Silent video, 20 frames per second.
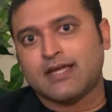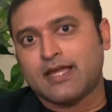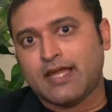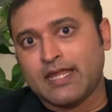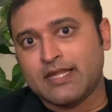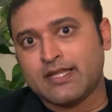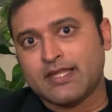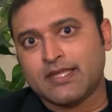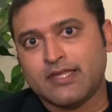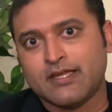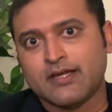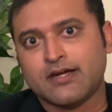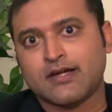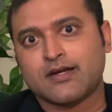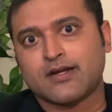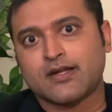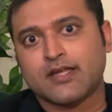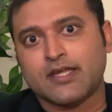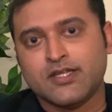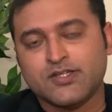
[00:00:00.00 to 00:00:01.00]
in a
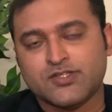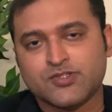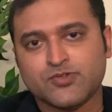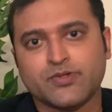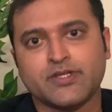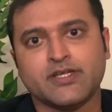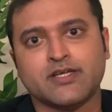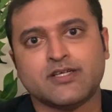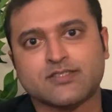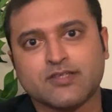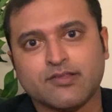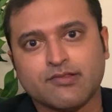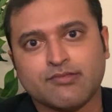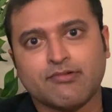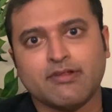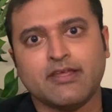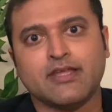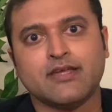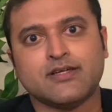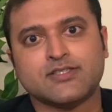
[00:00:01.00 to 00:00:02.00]
year, in 2 years, in
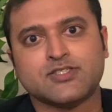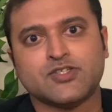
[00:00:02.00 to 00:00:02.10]
3 years,